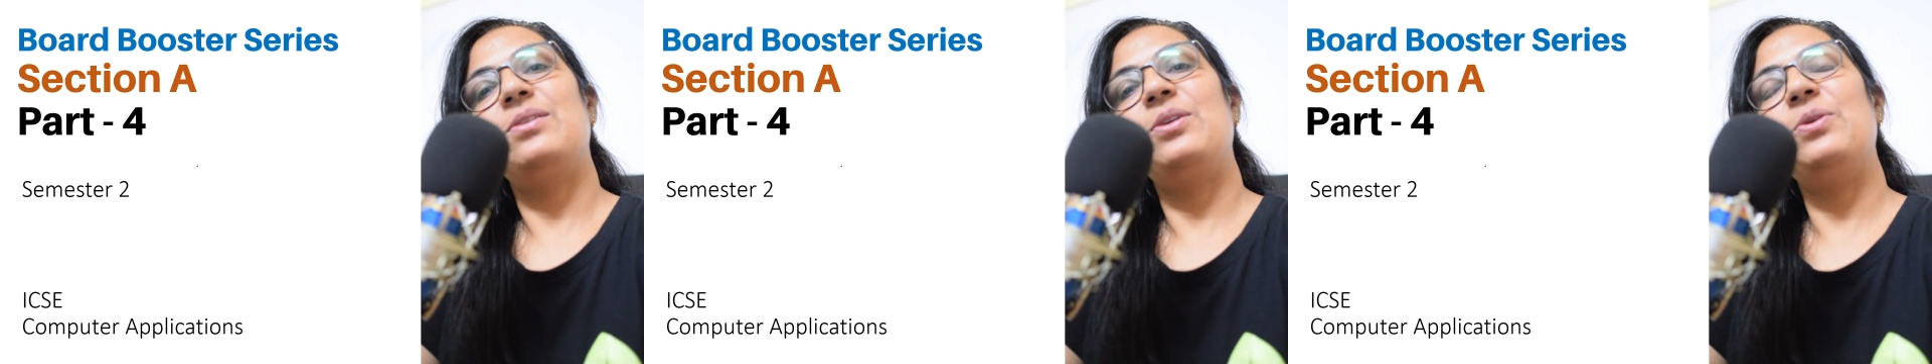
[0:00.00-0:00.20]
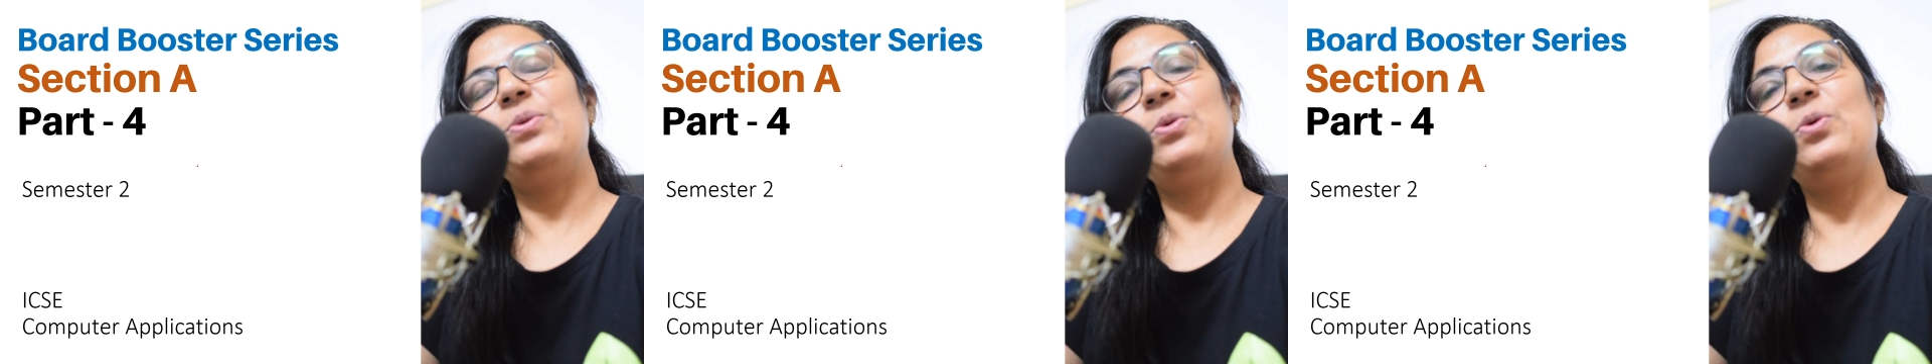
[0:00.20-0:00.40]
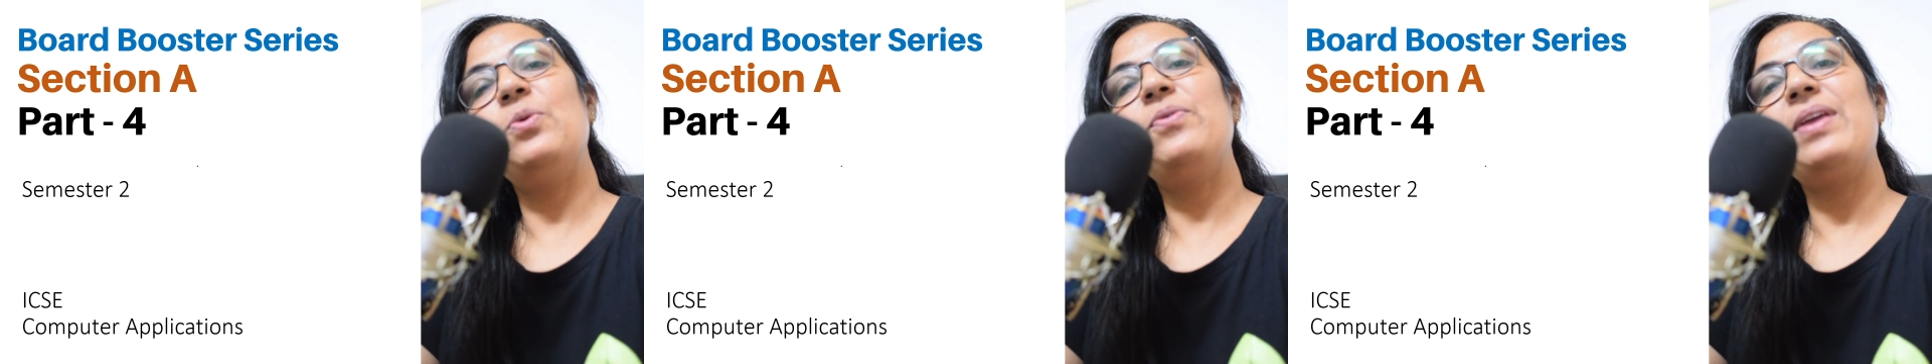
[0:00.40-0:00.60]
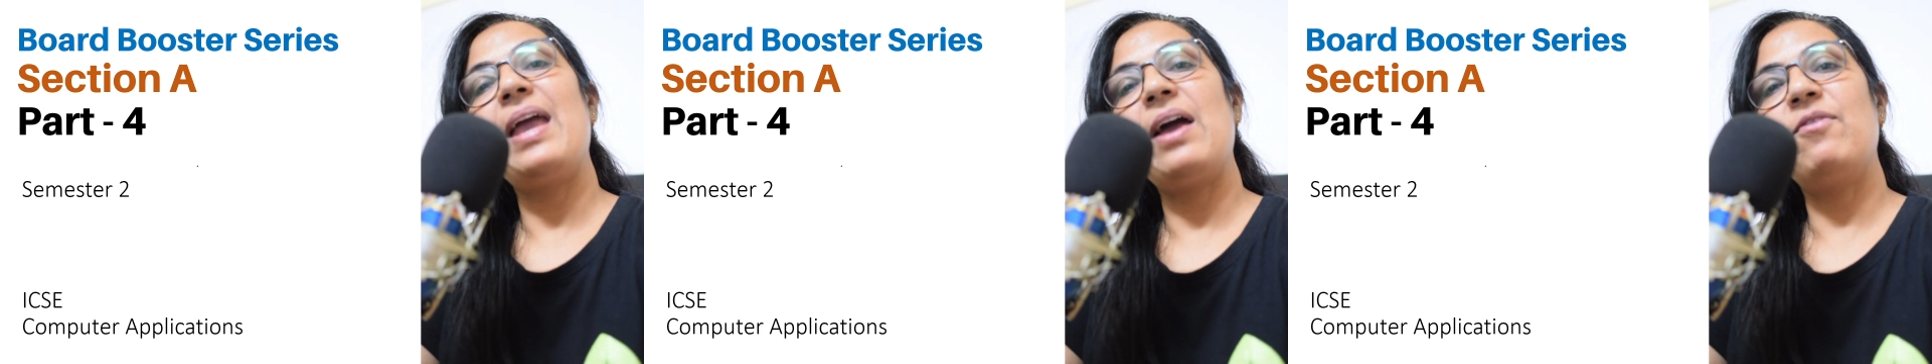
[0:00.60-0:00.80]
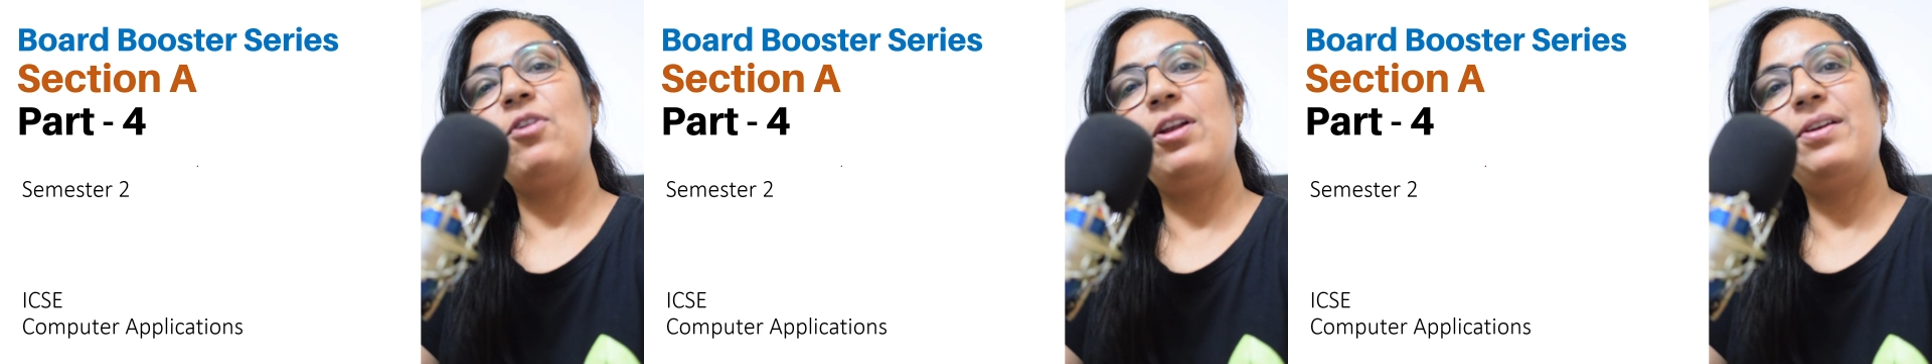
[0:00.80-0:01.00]
you know we
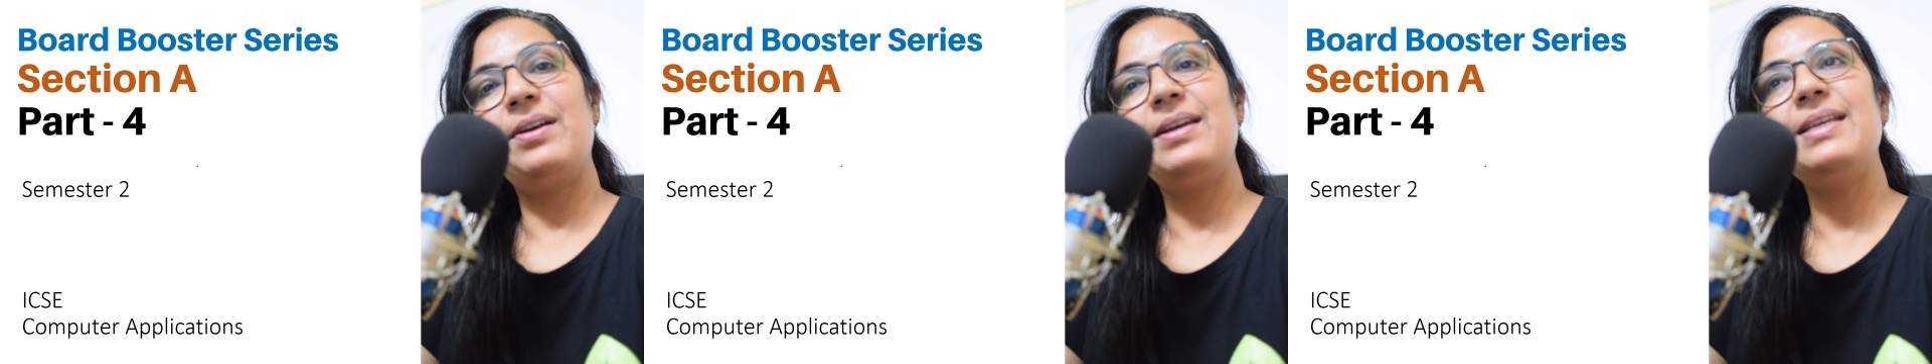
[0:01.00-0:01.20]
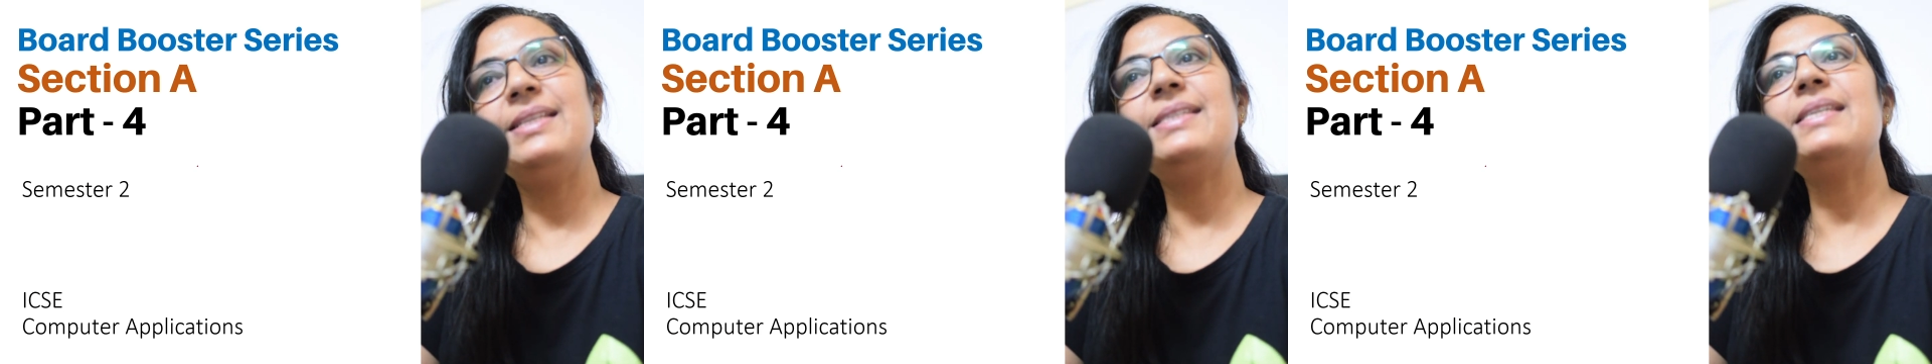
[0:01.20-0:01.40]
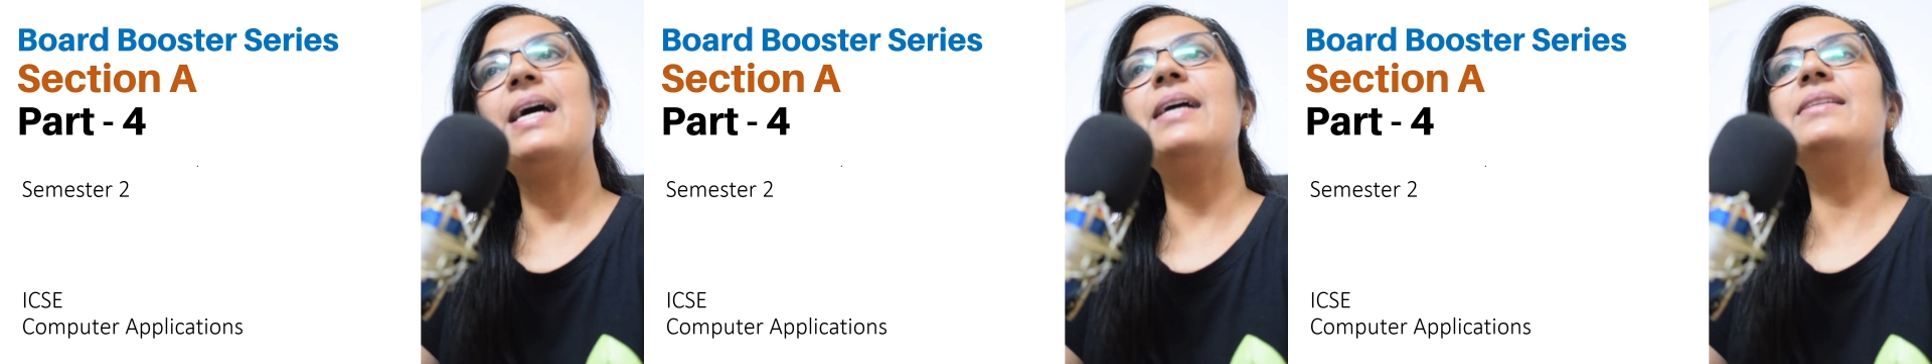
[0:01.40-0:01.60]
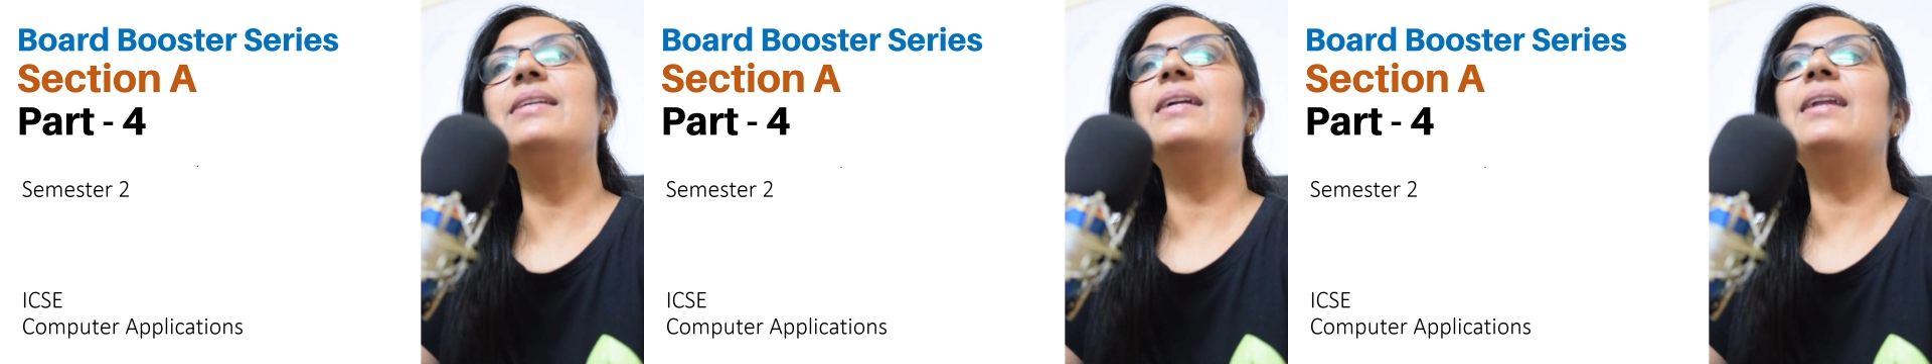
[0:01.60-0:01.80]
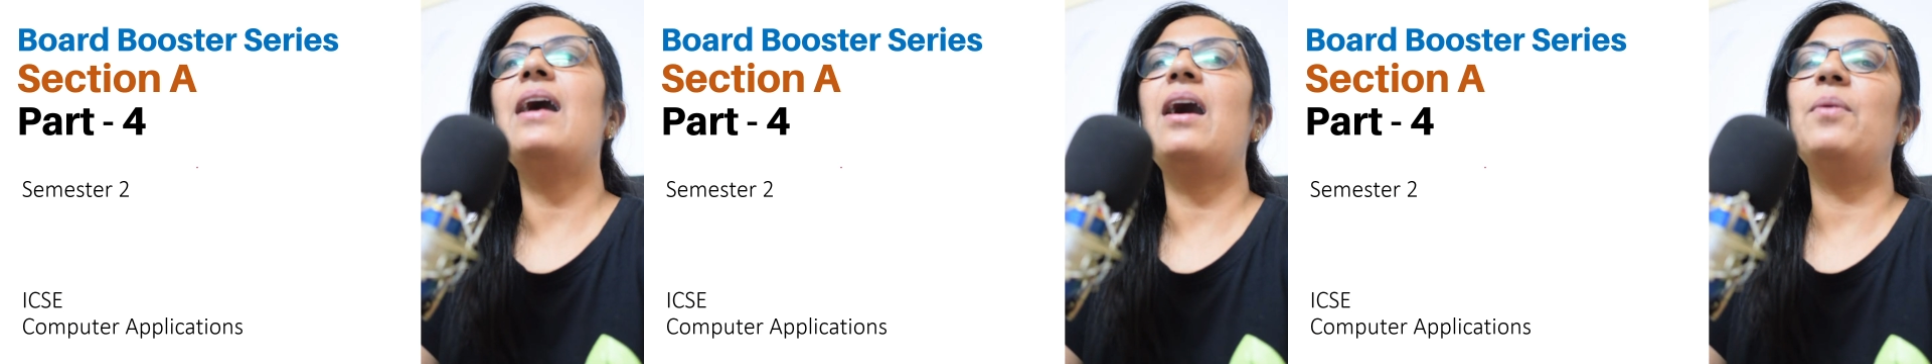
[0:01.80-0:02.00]
have already
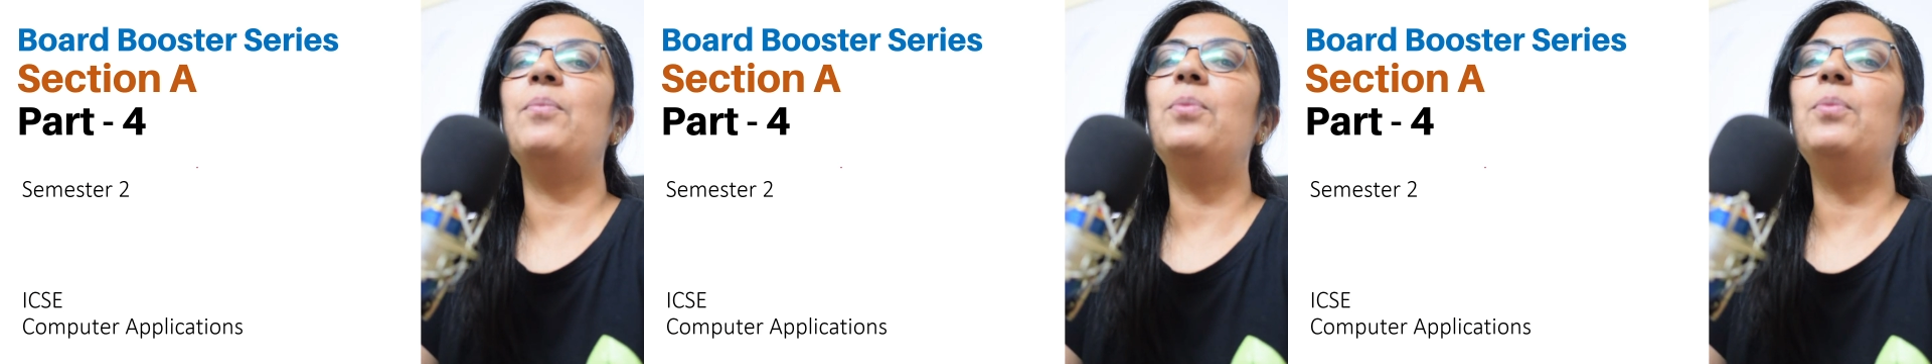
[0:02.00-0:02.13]
started our